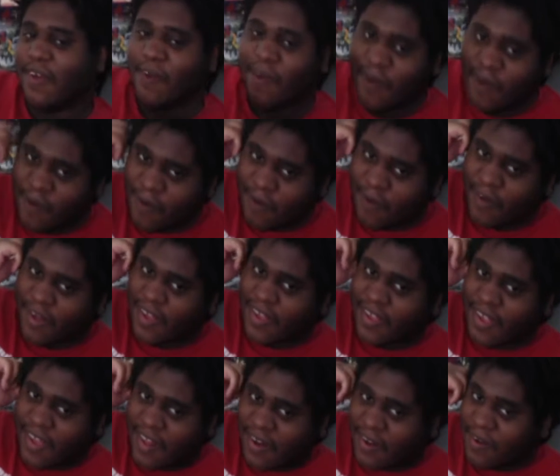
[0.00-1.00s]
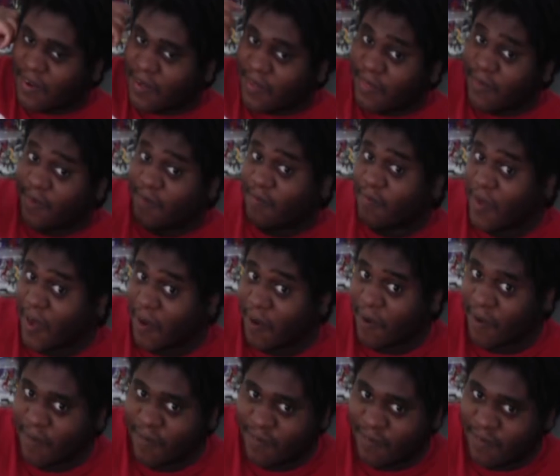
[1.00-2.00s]
Oh, I got another
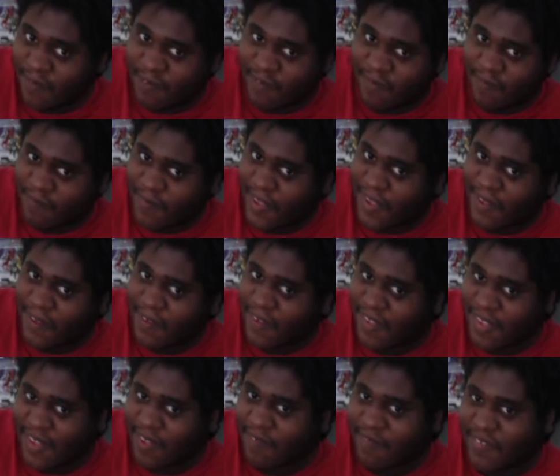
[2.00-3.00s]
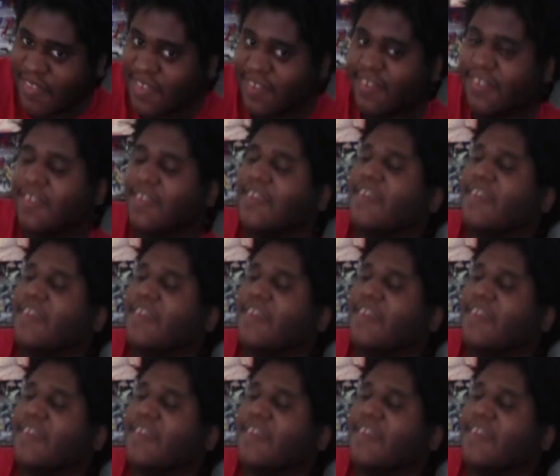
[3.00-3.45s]
powerful spell coming.